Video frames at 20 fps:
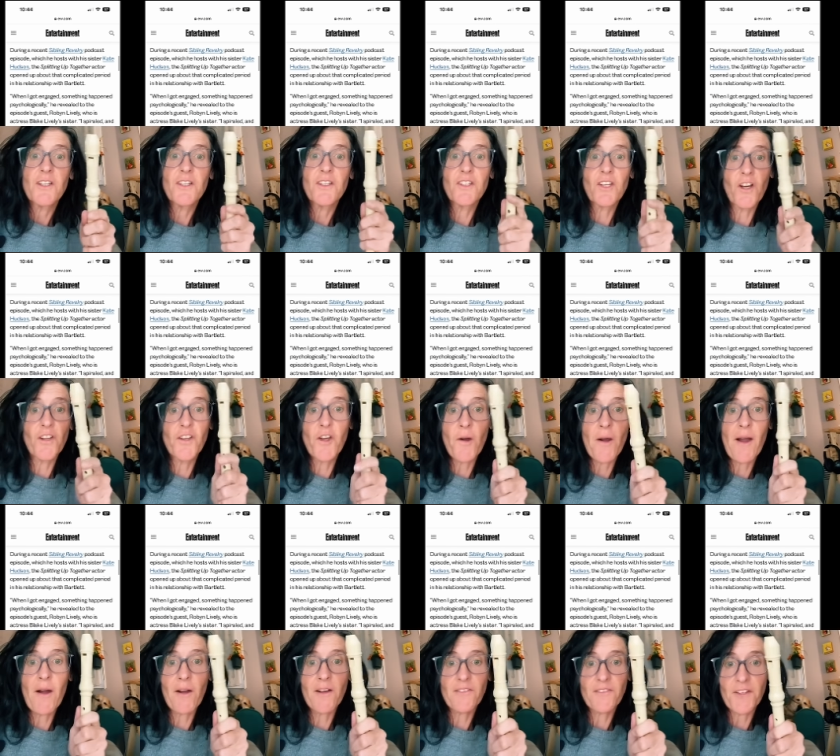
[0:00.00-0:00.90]
Y'all know how
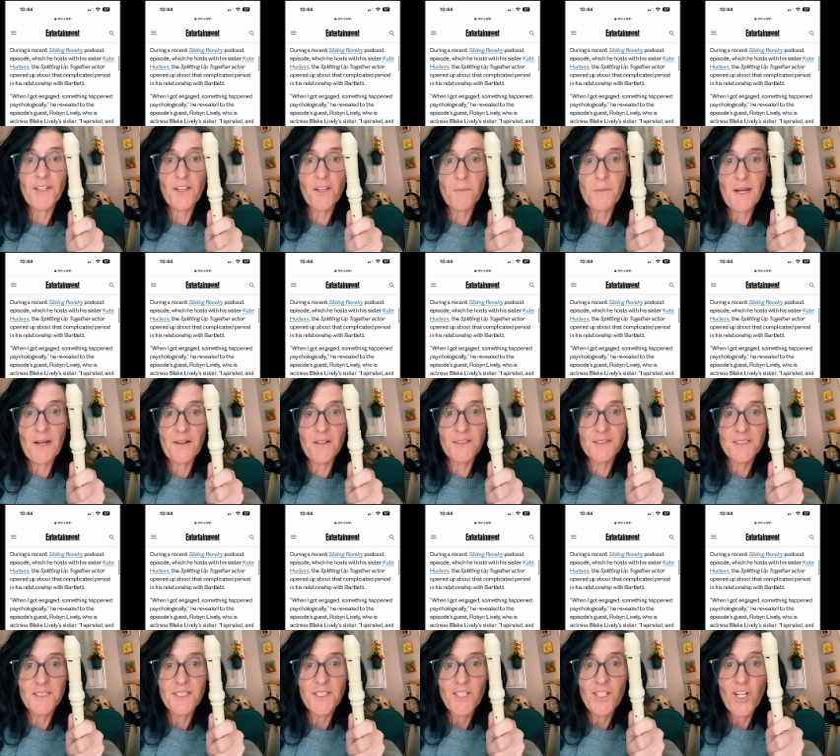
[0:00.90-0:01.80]
I feel about
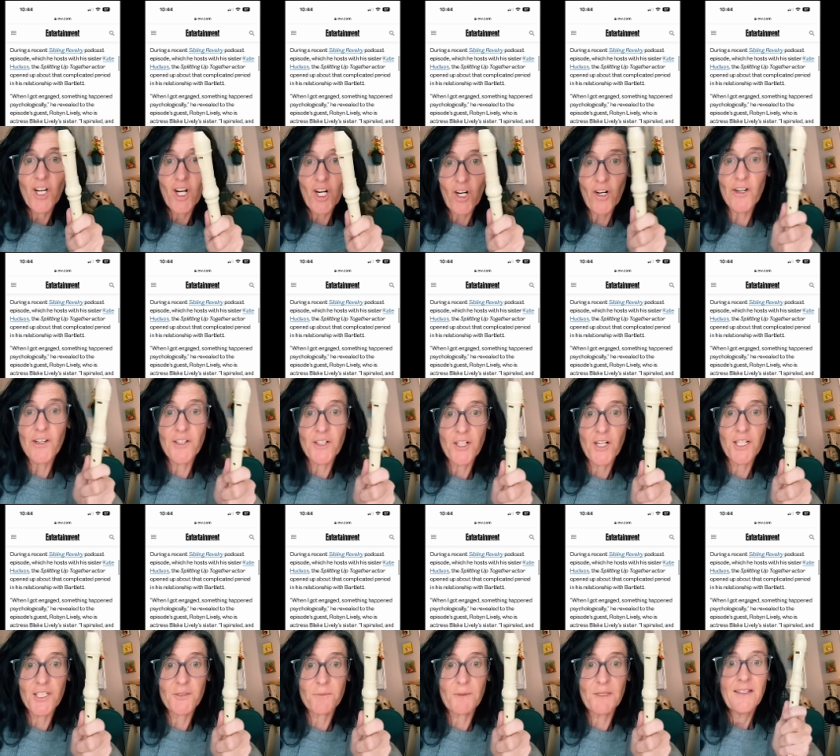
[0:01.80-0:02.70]
her and her
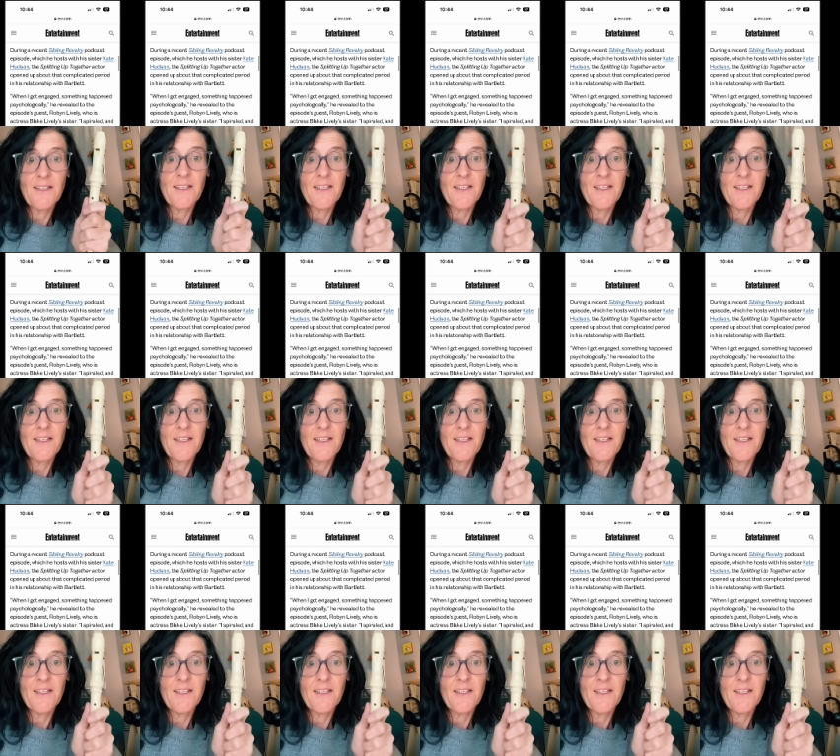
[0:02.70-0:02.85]
husband.